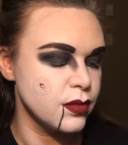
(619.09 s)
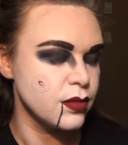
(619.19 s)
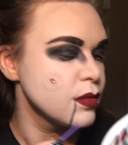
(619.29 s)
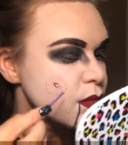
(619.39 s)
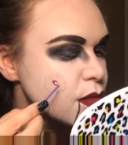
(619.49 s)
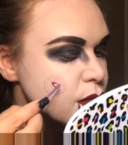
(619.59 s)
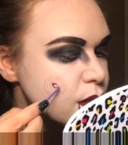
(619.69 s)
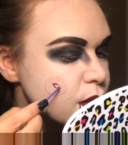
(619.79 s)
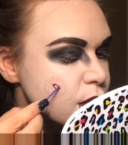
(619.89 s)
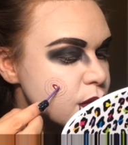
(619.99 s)
So I took
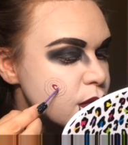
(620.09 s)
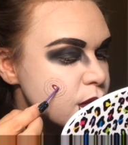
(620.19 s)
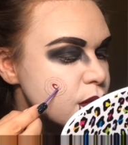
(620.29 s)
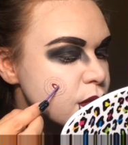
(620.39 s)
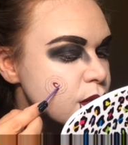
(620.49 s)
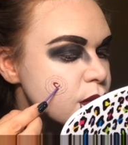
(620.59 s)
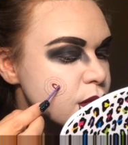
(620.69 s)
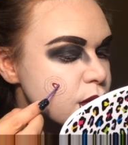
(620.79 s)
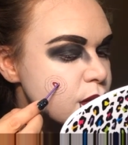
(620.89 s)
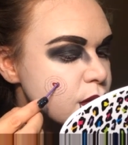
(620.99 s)
a Q-tip and
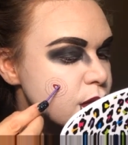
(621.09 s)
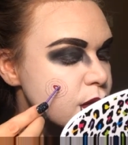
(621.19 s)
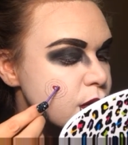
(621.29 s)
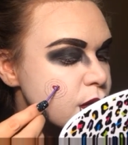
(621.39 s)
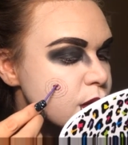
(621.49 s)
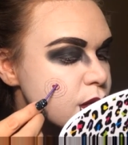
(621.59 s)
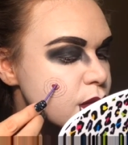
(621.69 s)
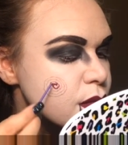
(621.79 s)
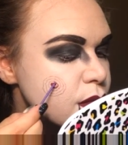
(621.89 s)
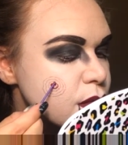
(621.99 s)
cut off
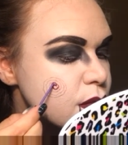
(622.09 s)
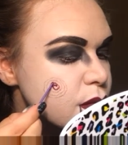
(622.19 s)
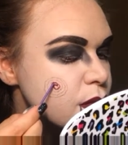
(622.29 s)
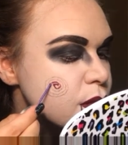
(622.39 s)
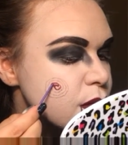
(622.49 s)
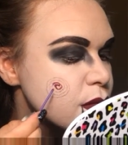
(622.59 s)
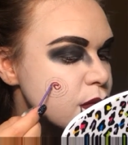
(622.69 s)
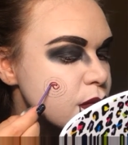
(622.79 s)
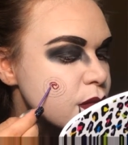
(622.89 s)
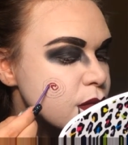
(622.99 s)
the
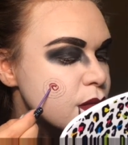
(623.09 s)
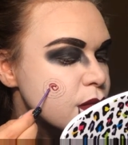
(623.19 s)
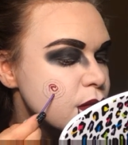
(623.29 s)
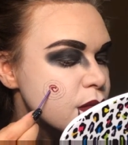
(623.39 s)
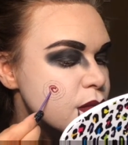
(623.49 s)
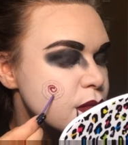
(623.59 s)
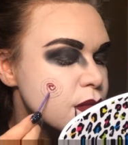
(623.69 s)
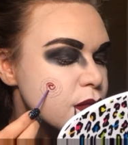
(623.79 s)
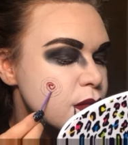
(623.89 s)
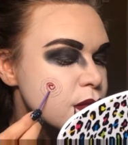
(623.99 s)
cotton end of it,
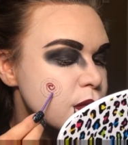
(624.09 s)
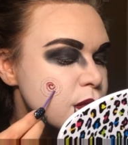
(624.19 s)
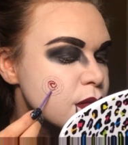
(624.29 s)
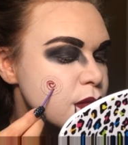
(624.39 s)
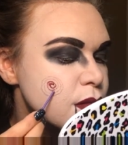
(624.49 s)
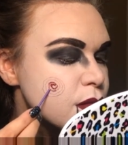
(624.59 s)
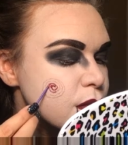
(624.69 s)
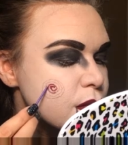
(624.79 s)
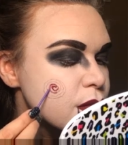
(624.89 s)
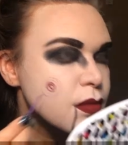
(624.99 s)
and
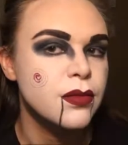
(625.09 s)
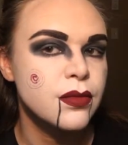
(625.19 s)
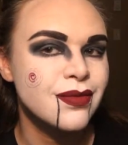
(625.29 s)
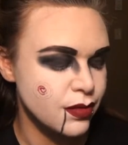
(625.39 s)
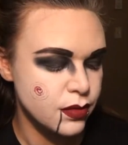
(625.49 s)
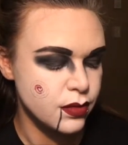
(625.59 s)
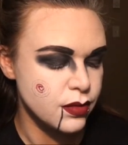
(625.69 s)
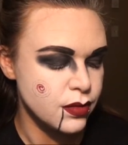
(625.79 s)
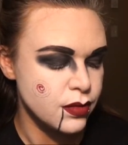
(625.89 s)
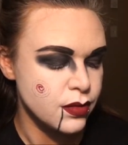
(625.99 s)
I actually dipped it in
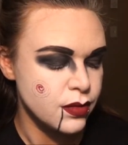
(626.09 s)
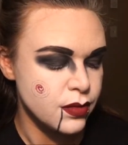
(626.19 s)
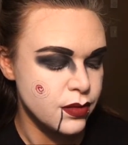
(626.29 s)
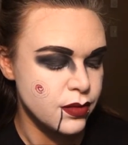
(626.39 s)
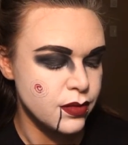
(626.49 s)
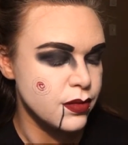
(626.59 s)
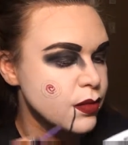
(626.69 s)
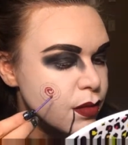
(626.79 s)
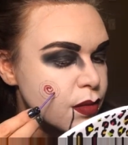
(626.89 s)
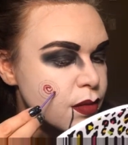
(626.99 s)
the same red lipstick
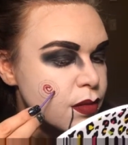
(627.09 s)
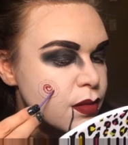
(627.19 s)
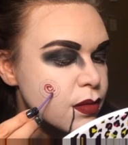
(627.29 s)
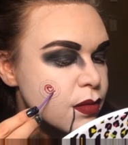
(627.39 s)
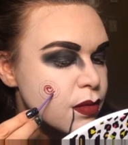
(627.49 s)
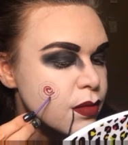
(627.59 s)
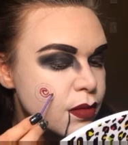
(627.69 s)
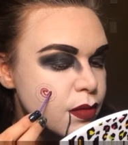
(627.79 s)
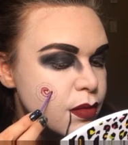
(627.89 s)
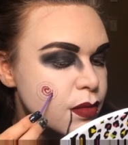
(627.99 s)
that I'm using on my
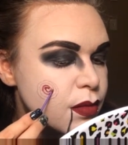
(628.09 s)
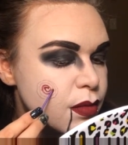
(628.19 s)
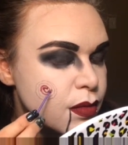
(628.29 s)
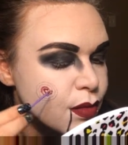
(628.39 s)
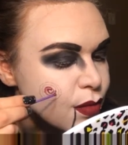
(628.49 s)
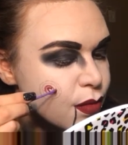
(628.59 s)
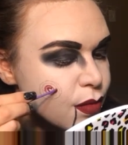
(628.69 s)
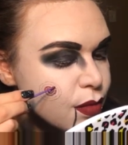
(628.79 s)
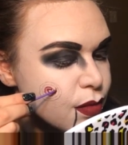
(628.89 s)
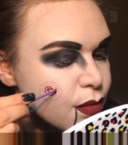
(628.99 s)
lips and
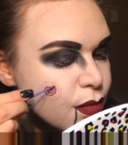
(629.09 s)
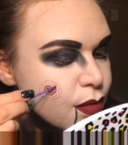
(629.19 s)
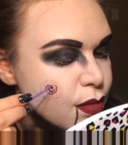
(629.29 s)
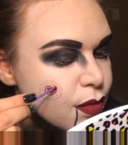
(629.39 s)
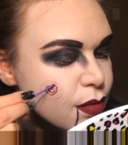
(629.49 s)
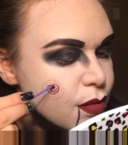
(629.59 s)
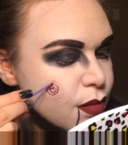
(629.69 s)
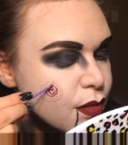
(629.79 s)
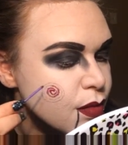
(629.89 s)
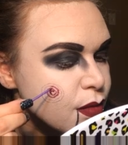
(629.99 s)
just traced over it
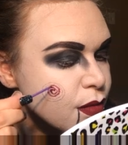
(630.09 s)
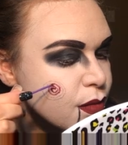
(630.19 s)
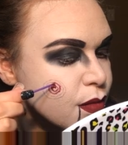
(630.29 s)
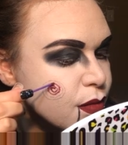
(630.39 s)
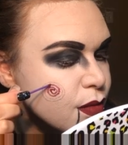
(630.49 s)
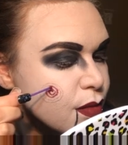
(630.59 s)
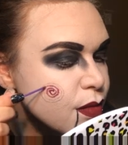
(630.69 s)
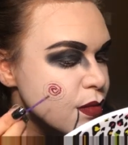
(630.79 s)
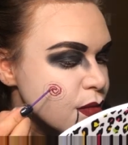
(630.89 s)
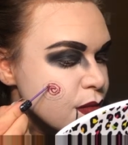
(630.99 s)
very messily